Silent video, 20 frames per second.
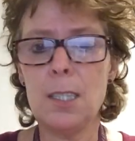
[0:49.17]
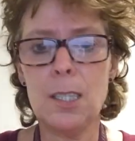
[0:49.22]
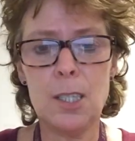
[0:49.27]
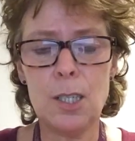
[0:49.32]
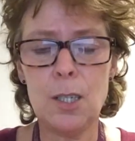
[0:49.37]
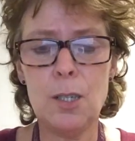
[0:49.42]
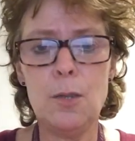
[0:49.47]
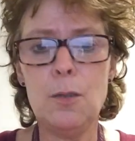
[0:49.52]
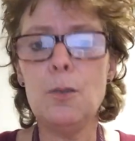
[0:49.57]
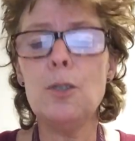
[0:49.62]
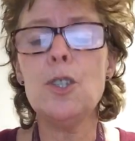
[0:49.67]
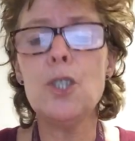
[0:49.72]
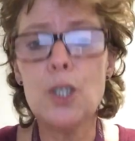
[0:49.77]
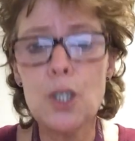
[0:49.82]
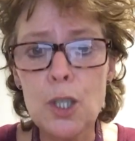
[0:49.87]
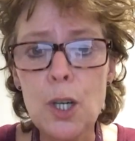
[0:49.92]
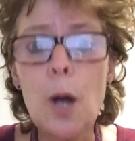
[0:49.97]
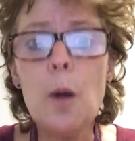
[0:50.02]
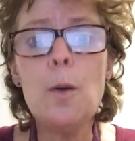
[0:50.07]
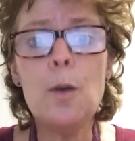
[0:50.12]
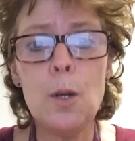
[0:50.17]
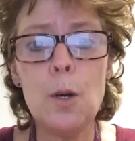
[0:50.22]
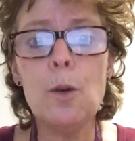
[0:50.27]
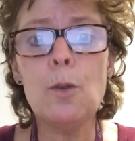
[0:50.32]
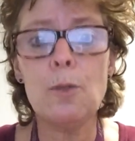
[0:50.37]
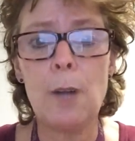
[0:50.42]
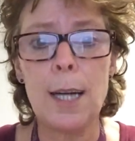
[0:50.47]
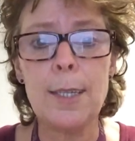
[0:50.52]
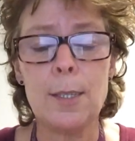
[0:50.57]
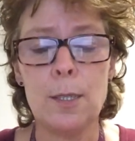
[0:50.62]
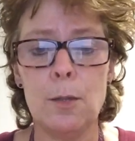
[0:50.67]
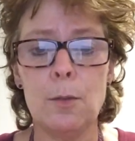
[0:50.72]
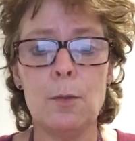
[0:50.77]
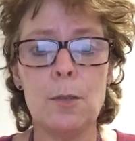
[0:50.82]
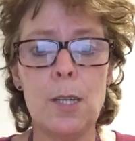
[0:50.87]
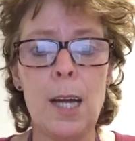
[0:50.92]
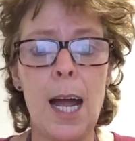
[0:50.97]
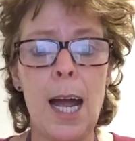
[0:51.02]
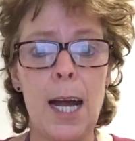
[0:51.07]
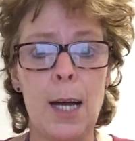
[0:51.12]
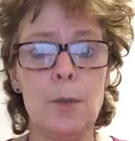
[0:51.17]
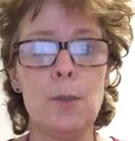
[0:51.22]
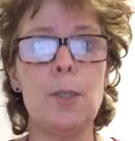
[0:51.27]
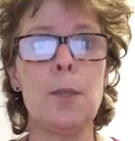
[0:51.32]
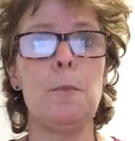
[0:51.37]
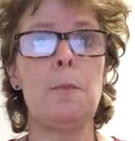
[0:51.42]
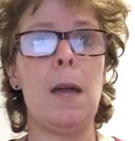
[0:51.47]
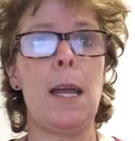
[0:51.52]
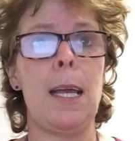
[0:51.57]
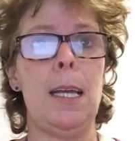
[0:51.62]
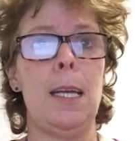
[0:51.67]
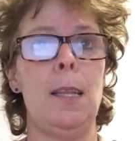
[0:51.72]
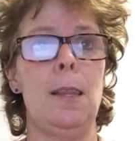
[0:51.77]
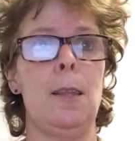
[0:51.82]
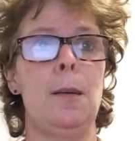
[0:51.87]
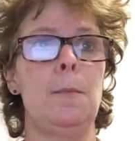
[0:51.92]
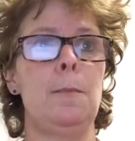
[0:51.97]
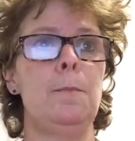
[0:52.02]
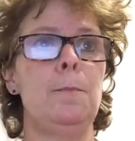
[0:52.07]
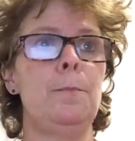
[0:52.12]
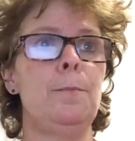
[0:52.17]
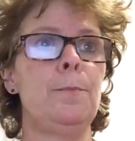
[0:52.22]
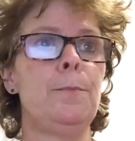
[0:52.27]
to show your adult how to make them.